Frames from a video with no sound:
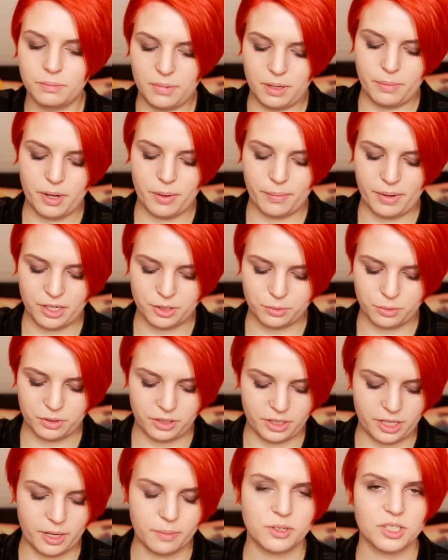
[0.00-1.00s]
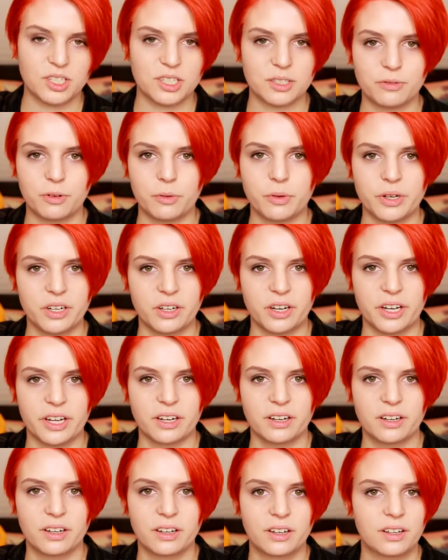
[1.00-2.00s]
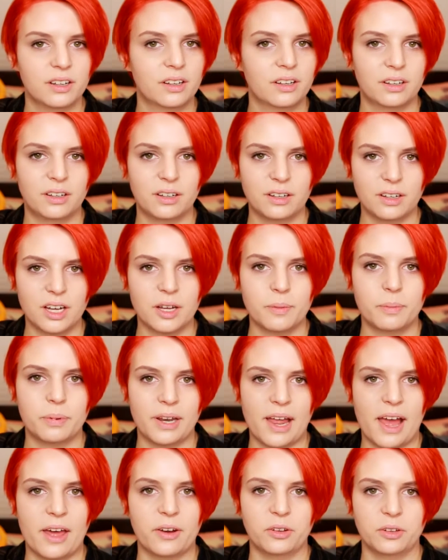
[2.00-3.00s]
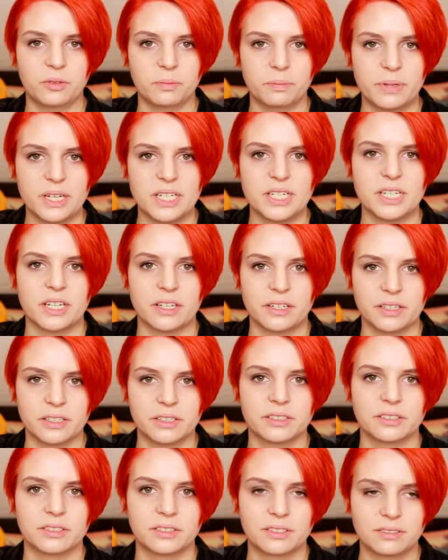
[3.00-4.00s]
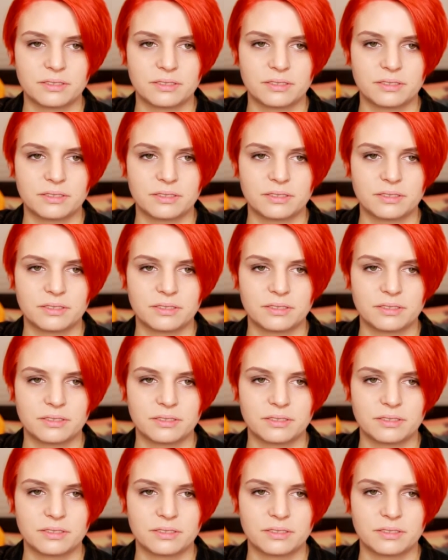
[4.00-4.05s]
My mum has one of them and she's 49. I plan on beating her